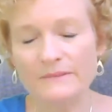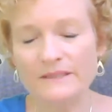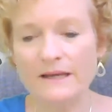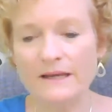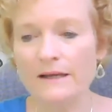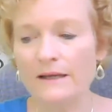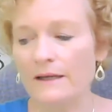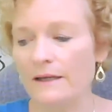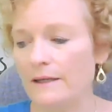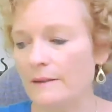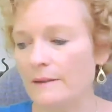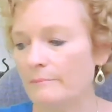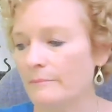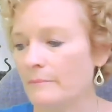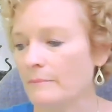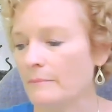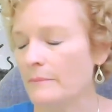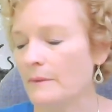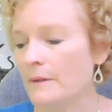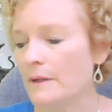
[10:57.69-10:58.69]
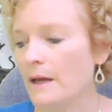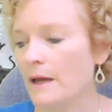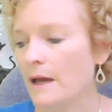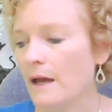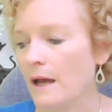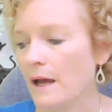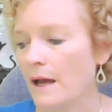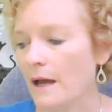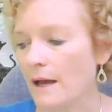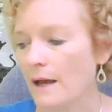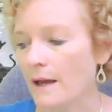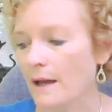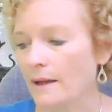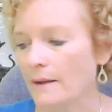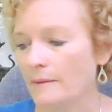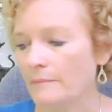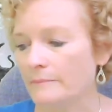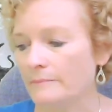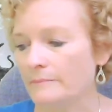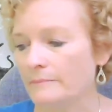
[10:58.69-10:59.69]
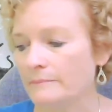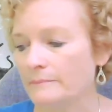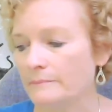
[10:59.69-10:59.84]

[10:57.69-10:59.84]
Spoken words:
time, again,